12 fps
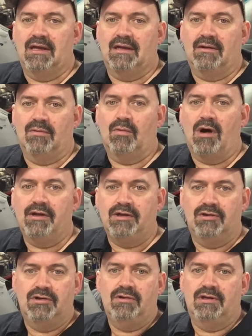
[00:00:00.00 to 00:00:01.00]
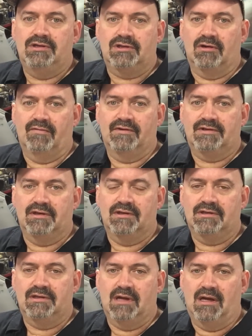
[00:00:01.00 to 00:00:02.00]
uh, while you do these
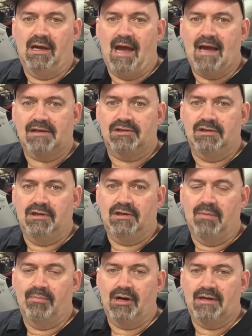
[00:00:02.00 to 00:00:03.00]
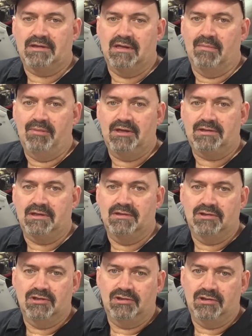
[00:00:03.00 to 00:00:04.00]
services, uh, actually compressing the
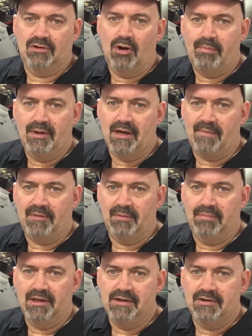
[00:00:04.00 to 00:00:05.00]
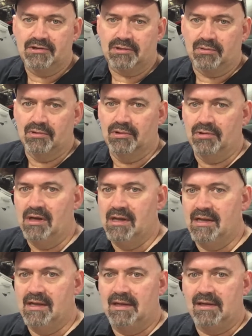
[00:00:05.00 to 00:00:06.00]
pistons, you should open up the bleeder screw,
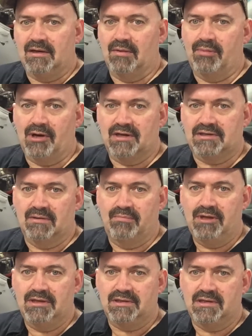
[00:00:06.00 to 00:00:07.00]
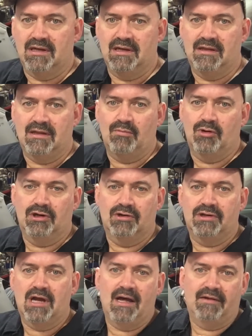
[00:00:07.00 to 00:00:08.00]
compress the piston, and then when you're
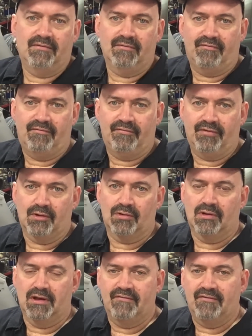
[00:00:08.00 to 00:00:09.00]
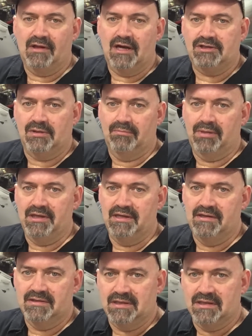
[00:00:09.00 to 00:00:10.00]
done, thoroughly flush and
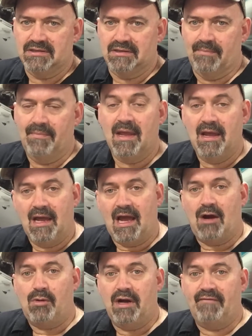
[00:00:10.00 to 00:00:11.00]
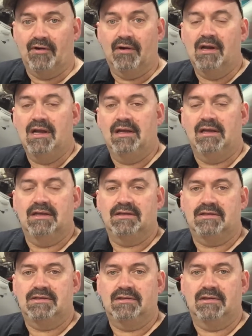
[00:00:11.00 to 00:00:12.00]
bleed the system. However,
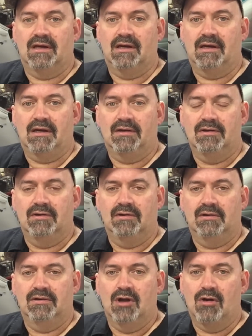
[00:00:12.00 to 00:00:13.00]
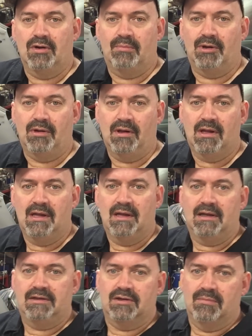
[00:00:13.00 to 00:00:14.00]
it's uh, notable
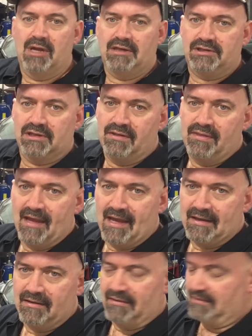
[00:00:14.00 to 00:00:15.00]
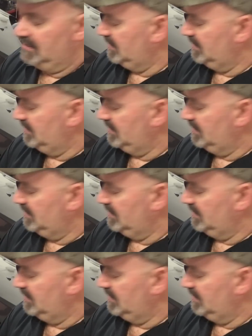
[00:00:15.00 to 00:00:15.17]
to mention that